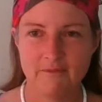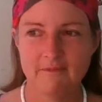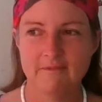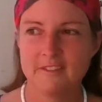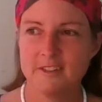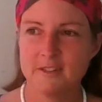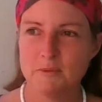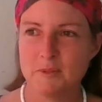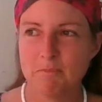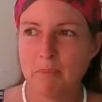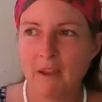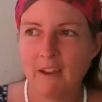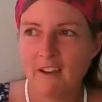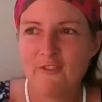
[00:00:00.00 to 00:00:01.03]
just this
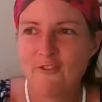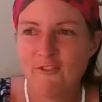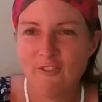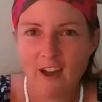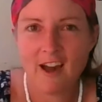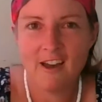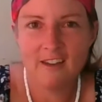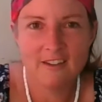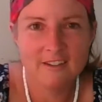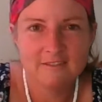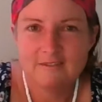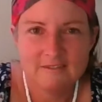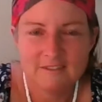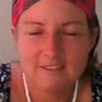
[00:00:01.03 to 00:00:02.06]
big fat
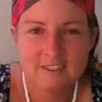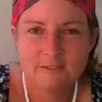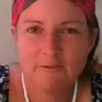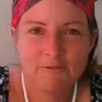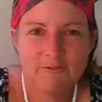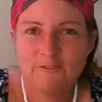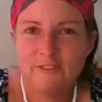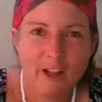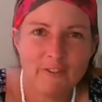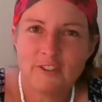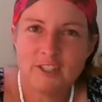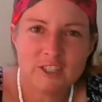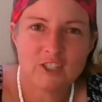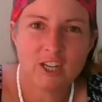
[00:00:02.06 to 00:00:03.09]

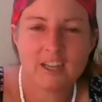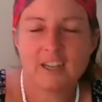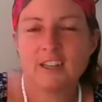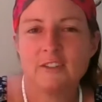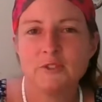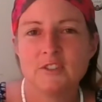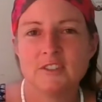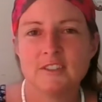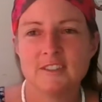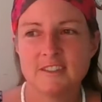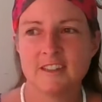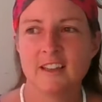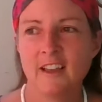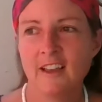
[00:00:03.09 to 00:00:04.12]
fluffy chicken was
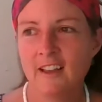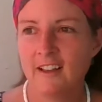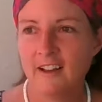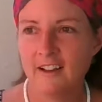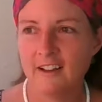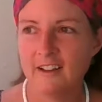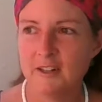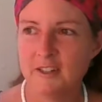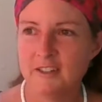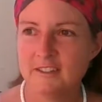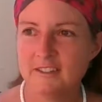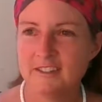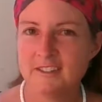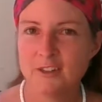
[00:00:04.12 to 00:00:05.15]
just
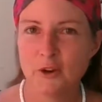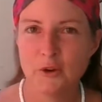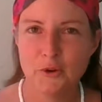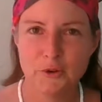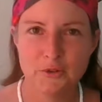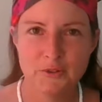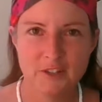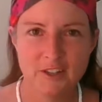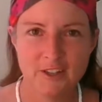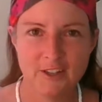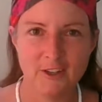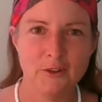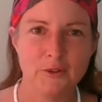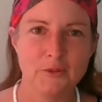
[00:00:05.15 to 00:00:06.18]
so
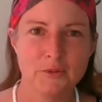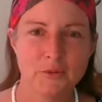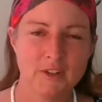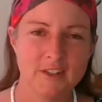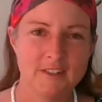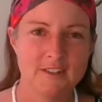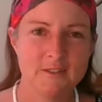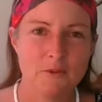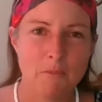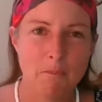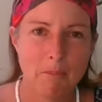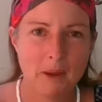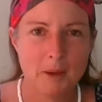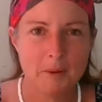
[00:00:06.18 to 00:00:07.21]
cute, right? This sort
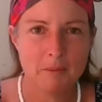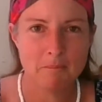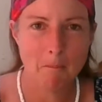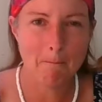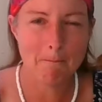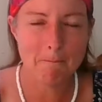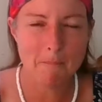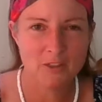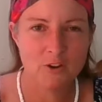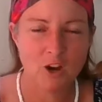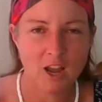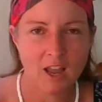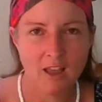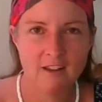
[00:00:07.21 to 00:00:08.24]
of big
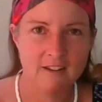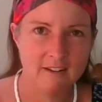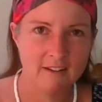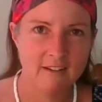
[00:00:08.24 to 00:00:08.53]
mother hen